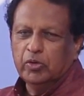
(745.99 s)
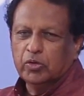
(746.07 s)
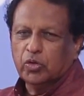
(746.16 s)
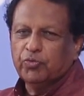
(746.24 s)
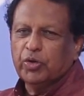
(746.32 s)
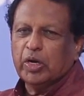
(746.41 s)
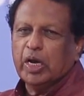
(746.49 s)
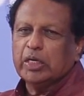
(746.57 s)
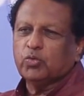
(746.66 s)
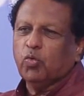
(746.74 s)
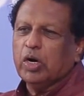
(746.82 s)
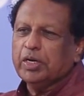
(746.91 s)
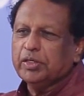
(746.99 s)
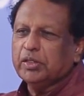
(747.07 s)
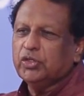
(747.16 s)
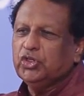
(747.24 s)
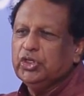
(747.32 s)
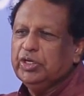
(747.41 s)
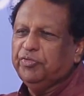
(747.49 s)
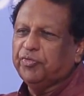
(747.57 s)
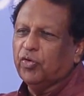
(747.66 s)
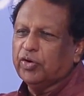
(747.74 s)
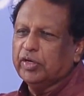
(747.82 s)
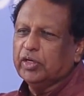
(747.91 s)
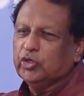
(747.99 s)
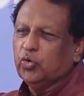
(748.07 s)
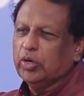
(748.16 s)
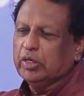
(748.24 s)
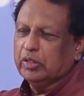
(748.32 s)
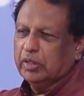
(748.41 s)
So if you are asked what is the G4 in the UN,